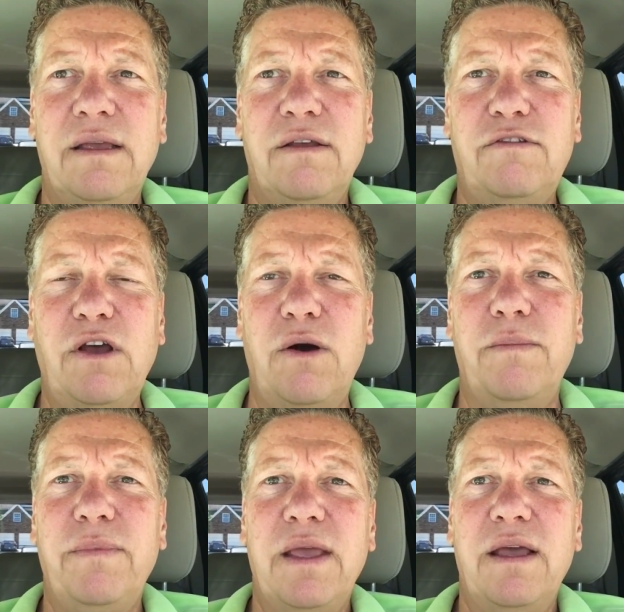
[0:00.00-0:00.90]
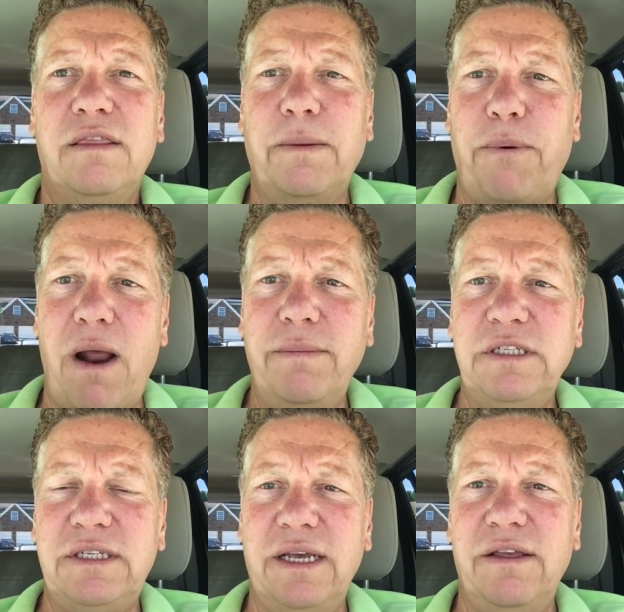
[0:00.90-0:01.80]
So the
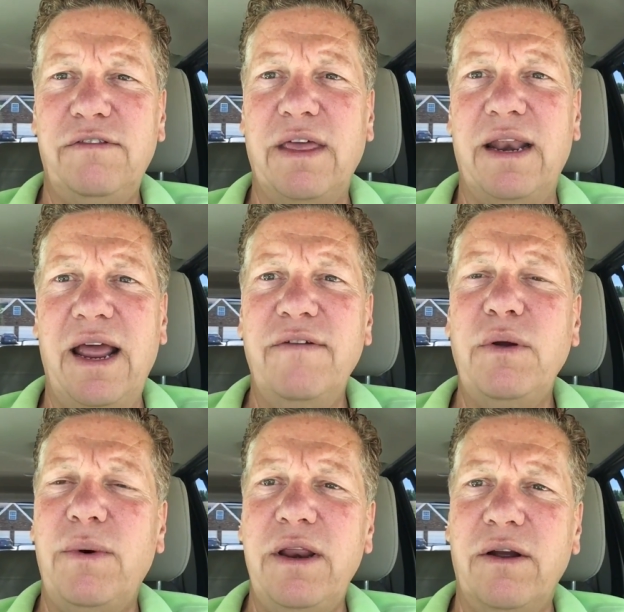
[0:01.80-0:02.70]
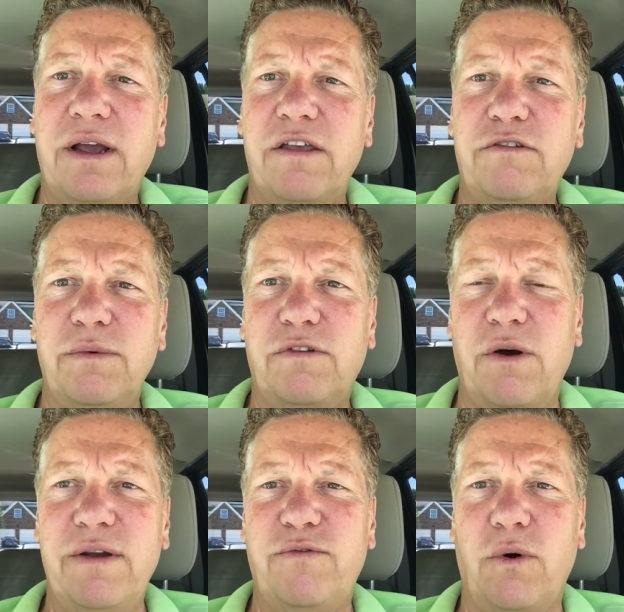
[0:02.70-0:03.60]
promise is that every one of your customers
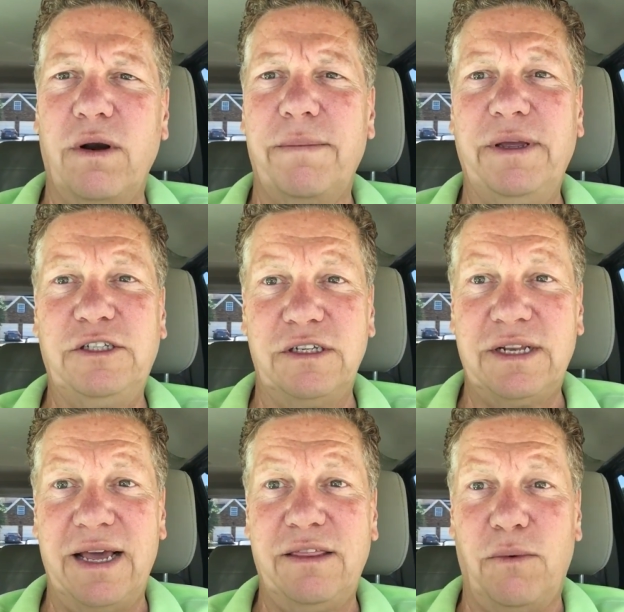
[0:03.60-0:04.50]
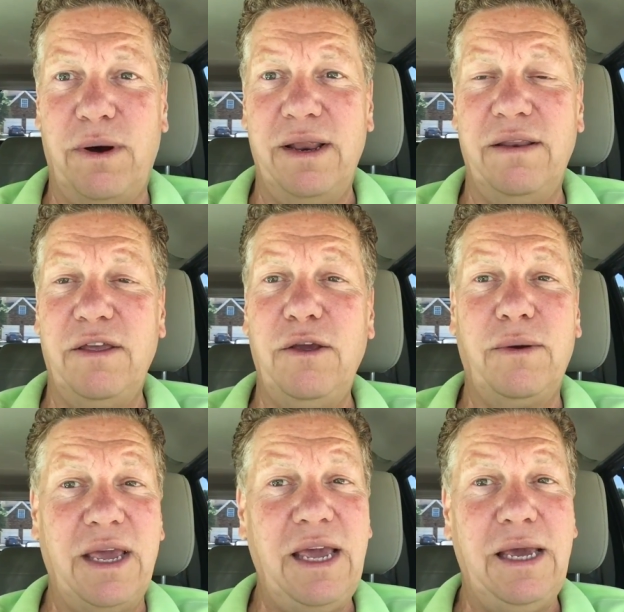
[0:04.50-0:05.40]
going forward will be just like the one that you
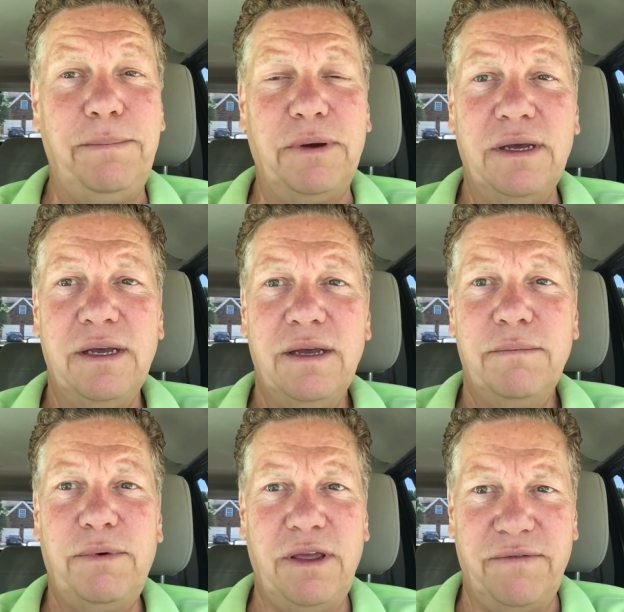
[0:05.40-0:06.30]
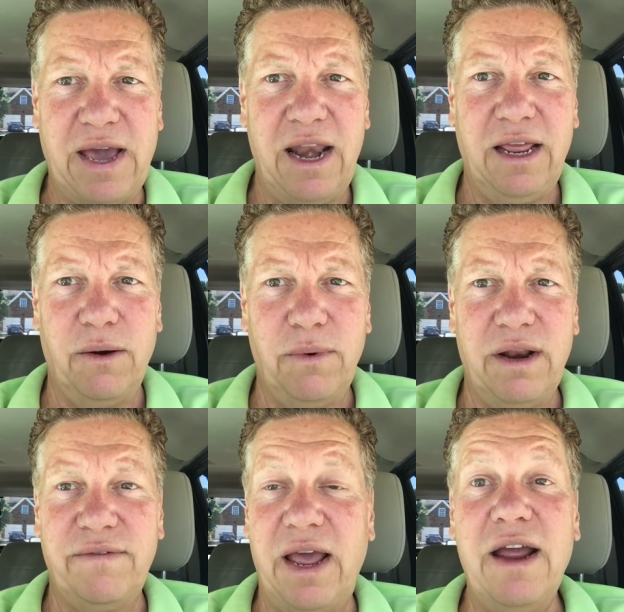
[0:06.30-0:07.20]
keep, but you've got to get
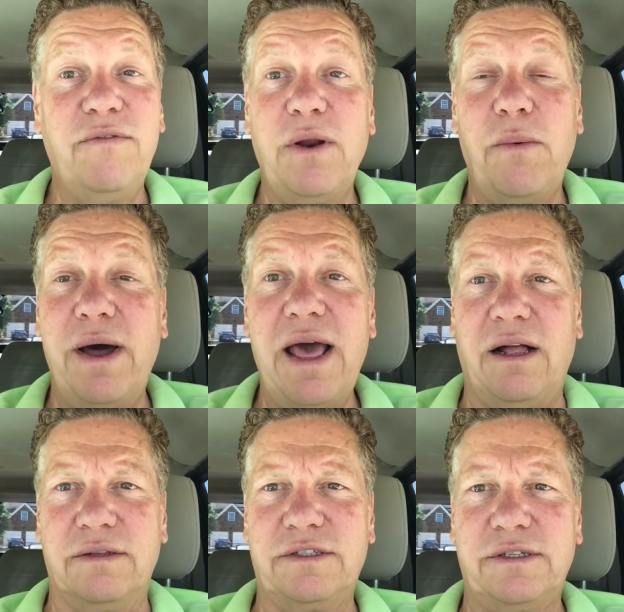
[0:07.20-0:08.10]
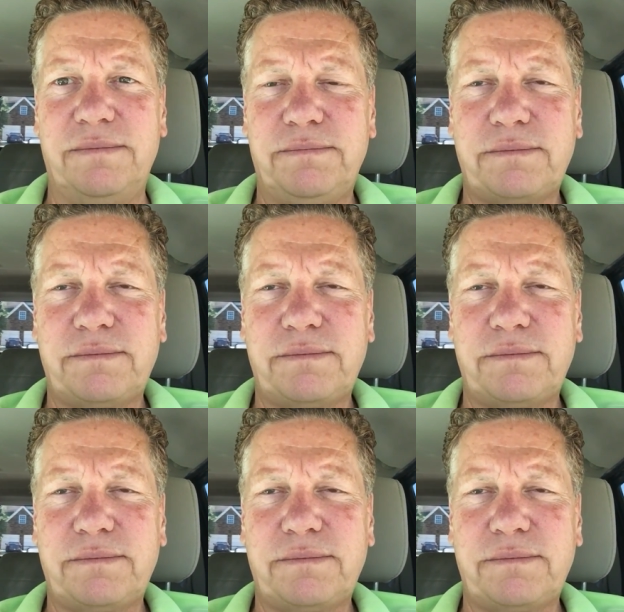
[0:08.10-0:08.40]
rid of everyone else.